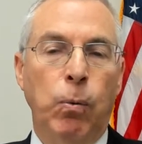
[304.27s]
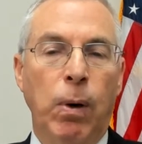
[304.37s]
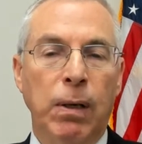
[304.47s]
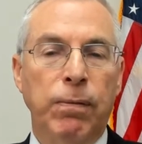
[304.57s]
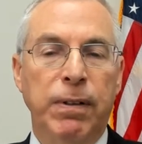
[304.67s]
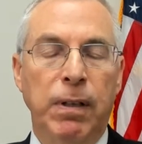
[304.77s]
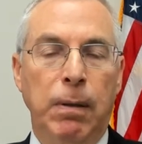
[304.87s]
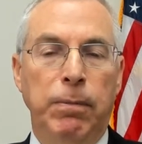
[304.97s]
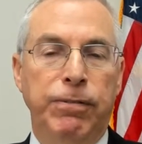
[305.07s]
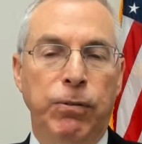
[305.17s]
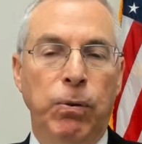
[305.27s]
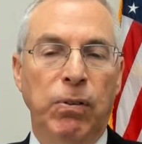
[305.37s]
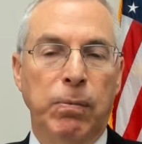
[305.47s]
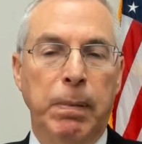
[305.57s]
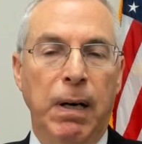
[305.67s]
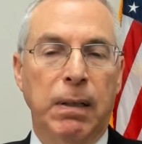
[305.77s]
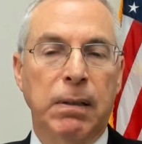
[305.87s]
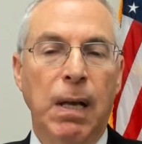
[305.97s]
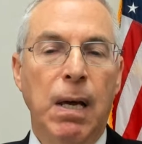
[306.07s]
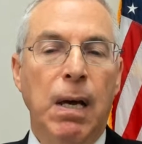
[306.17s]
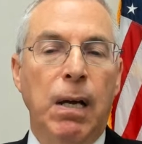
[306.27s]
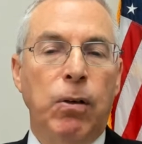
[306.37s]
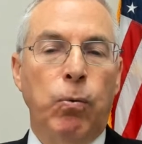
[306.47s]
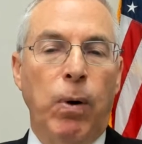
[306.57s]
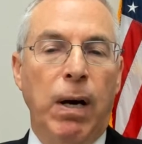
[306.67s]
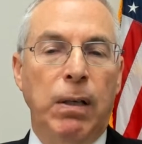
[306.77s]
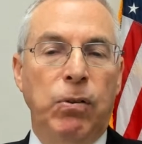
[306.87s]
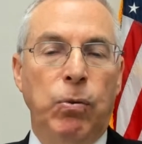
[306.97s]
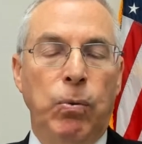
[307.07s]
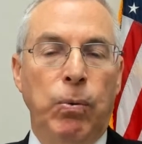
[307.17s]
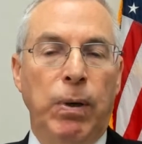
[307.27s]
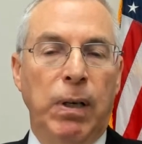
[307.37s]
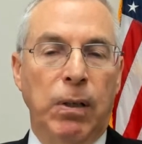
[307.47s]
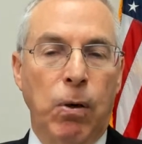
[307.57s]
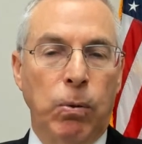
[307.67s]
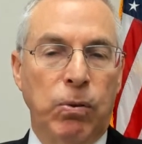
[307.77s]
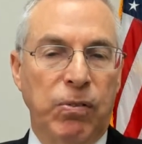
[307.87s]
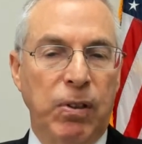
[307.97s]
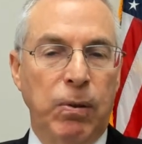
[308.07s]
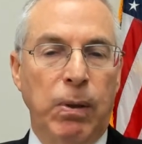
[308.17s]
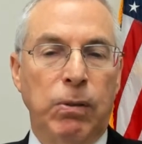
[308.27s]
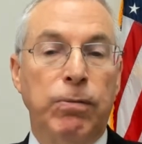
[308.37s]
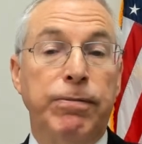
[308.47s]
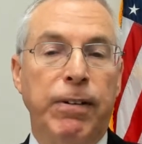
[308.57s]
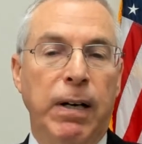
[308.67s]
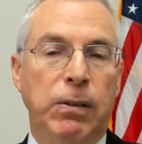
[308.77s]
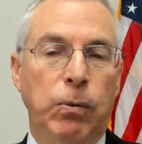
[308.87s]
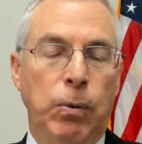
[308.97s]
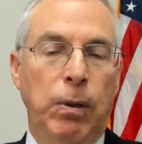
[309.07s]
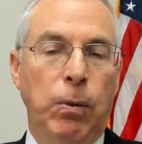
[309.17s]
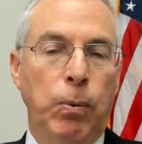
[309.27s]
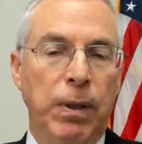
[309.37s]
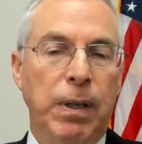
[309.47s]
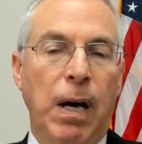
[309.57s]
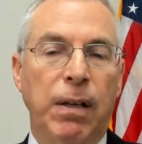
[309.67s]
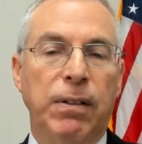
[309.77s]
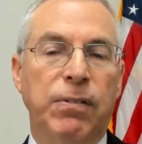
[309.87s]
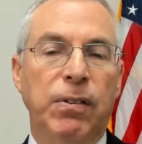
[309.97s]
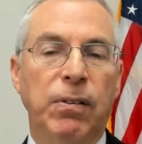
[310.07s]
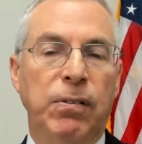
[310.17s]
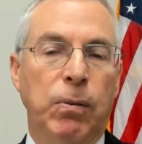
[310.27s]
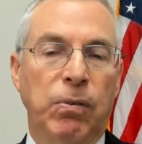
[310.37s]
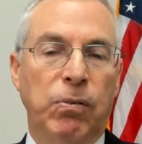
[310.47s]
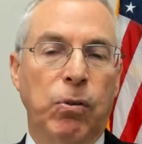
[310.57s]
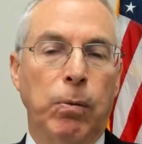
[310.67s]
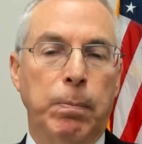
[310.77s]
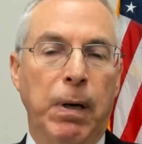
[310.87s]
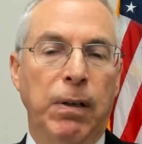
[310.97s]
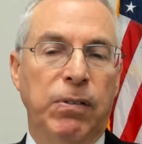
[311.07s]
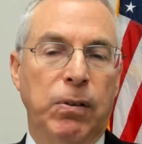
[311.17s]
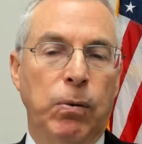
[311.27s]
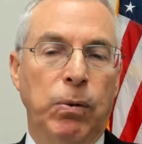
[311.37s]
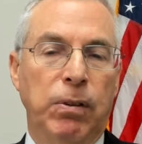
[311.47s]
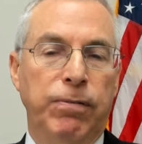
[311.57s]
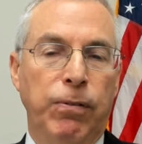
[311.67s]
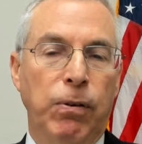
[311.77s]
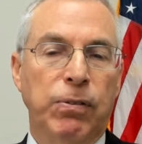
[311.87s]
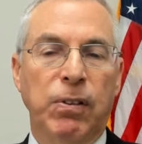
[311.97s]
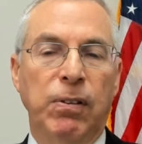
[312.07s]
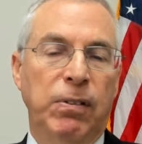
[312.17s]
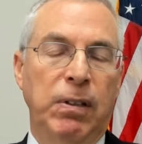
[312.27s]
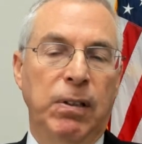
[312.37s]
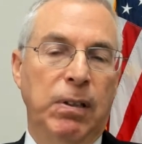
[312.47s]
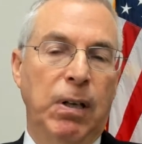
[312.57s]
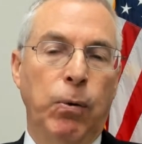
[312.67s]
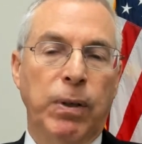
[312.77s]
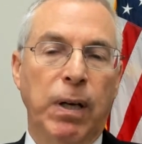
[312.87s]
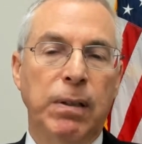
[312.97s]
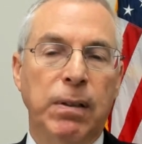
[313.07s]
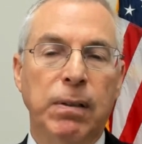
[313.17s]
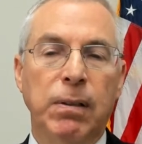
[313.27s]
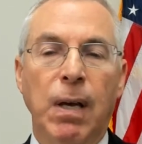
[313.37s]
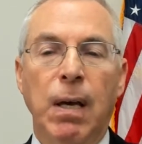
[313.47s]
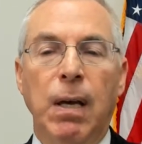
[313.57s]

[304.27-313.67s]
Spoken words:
One of them, a few years back, tried to go to Syria to fight with ISIS. He was stopped by security forces and interrogated.